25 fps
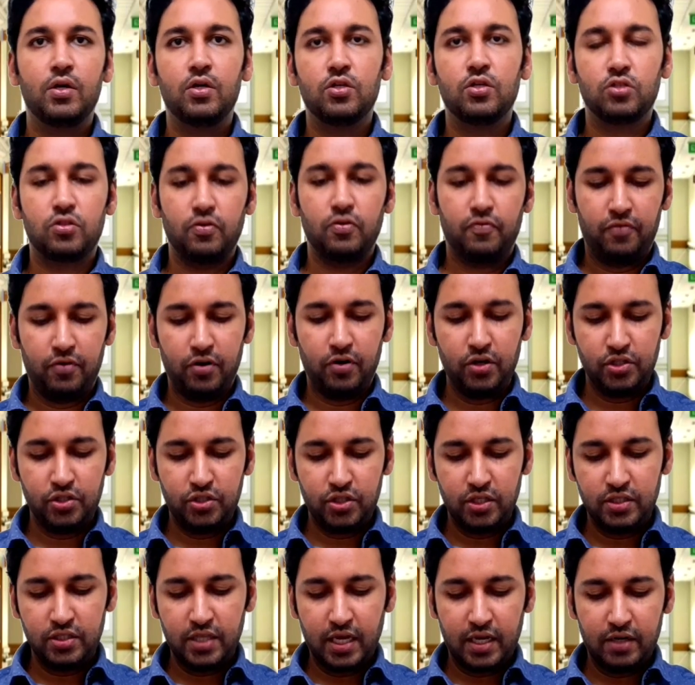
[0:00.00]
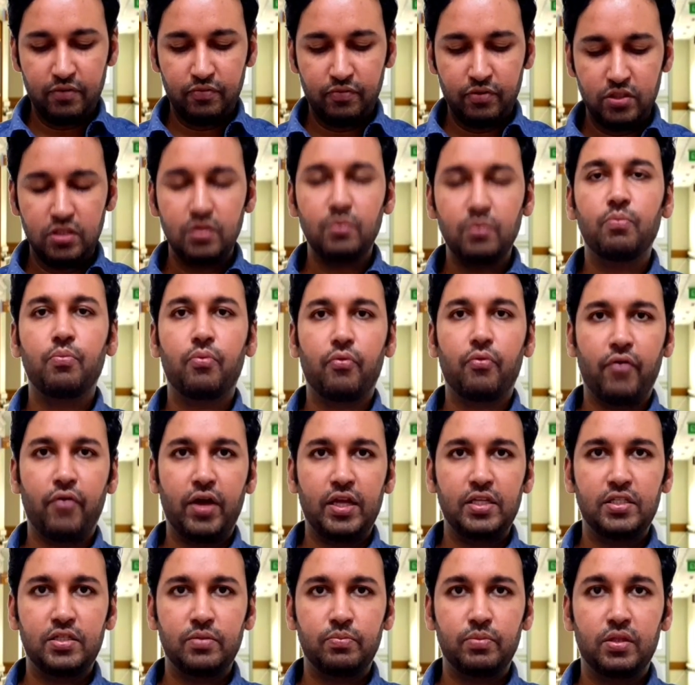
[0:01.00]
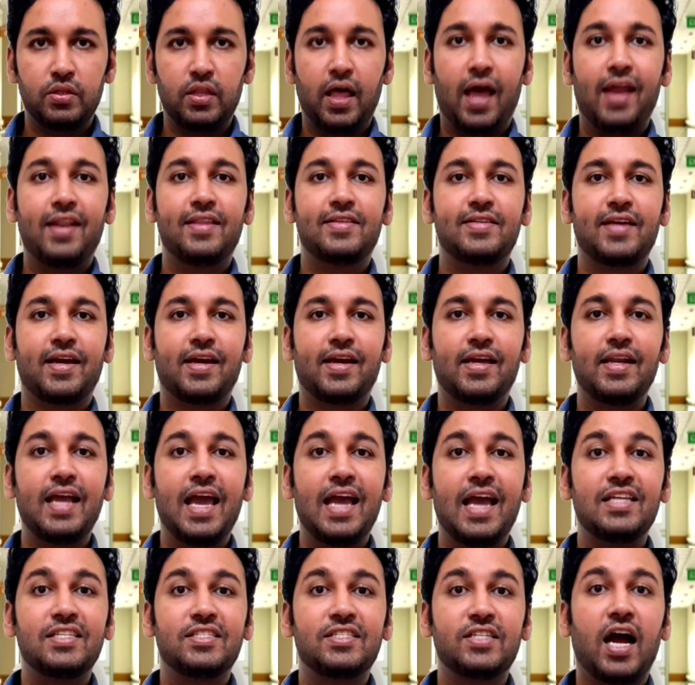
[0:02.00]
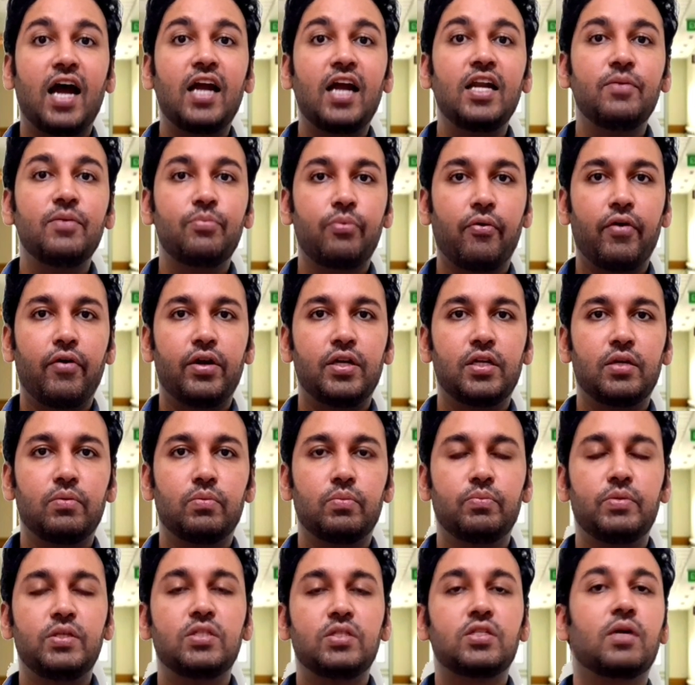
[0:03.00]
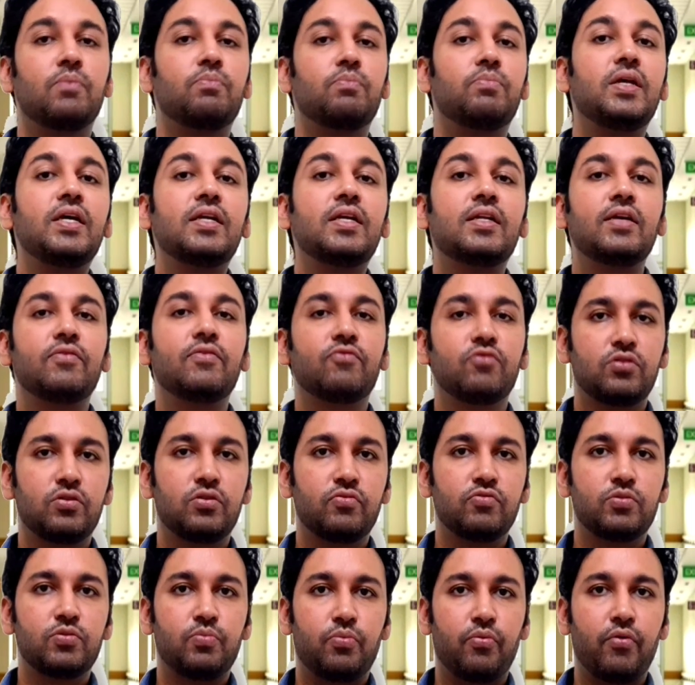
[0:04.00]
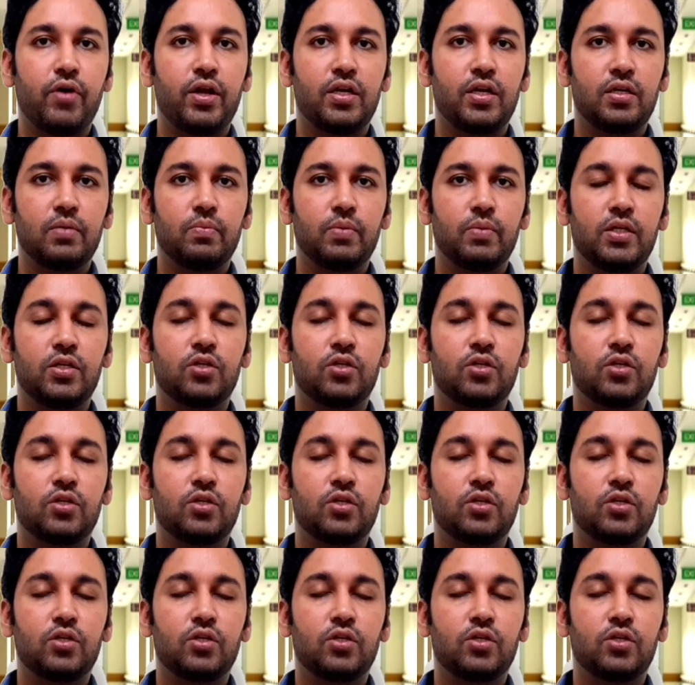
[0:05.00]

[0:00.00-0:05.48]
So first is that it was preventable, and second, entirely preventable, means completely it was preventable.